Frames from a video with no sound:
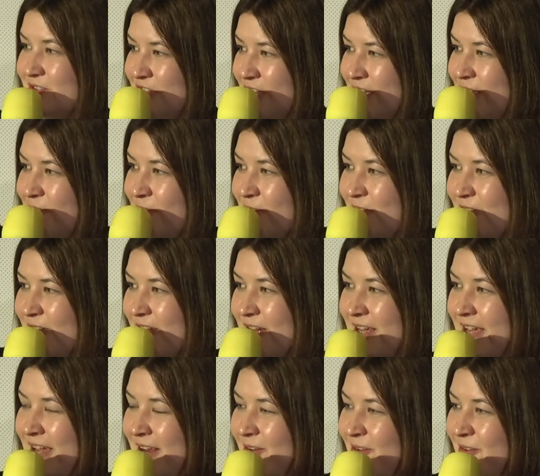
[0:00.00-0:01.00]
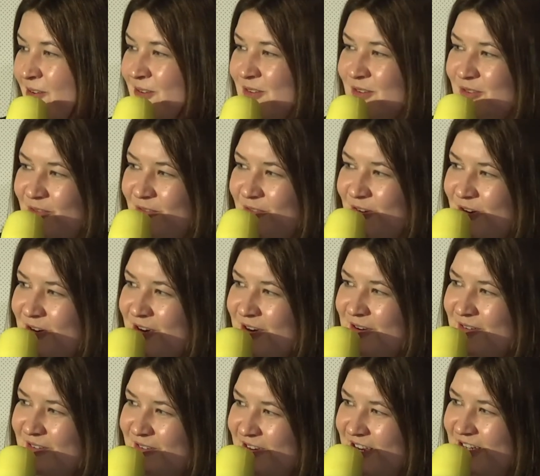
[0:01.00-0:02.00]
Jenny Müller again, also for
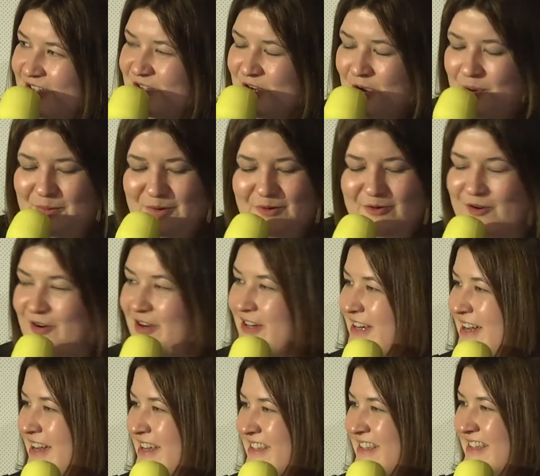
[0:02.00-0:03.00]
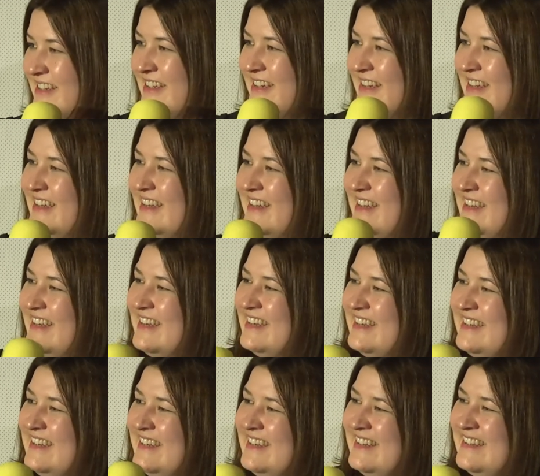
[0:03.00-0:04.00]
a great job in organizing
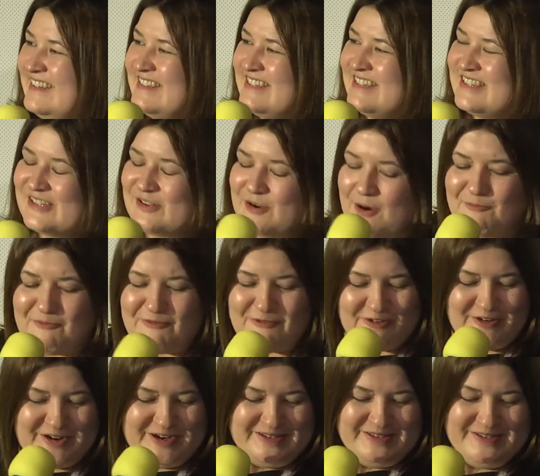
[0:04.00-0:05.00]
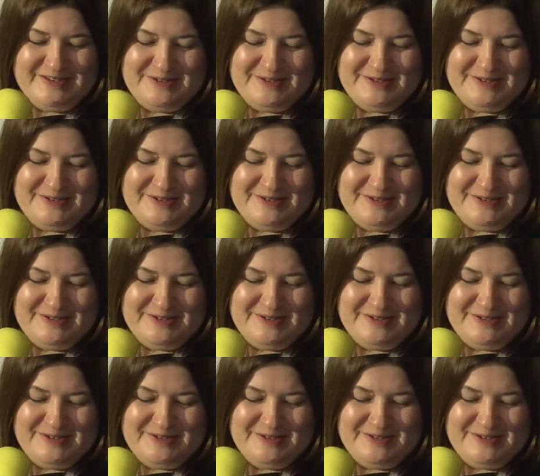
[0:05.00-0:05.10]
this conference.